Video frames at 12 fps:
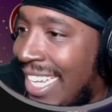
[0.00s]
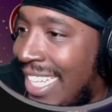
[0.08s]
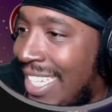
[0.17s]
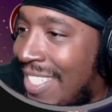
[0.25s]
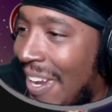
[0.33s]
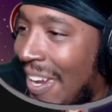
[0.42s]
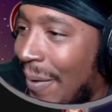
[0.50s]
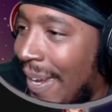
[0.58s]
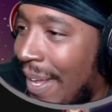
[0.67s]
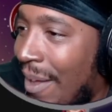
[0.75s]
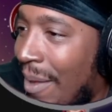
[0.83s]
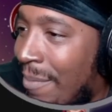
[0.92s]
in the chat right
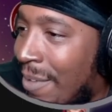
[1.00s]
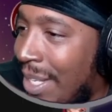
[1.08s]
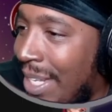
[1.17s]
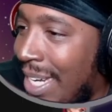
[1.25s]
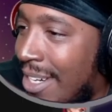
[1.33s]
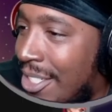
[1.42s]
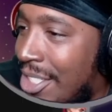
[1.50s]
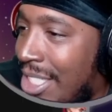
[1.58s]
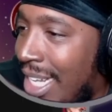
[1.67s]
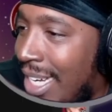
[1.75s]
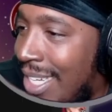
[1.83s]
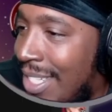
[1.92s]
now? I'm really not
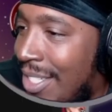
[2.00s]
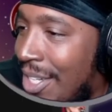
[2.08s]
understanding this.